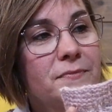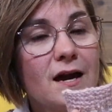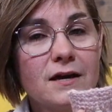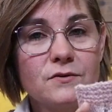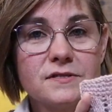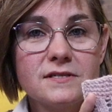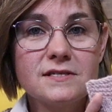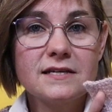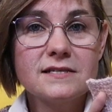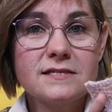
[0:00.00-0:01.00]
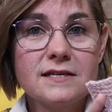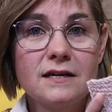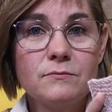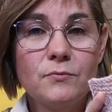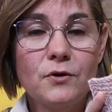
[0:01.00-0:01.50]
I used
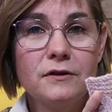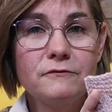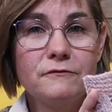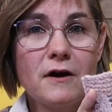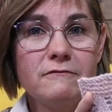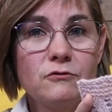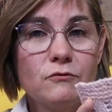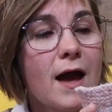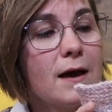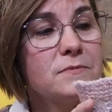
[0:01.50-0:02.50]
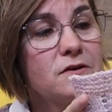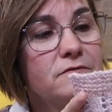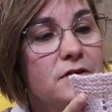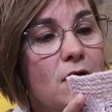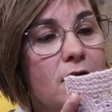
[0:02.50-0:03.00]
16.5 grams of
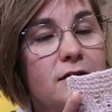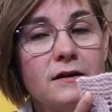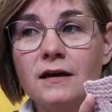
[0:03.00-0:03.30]
yarn,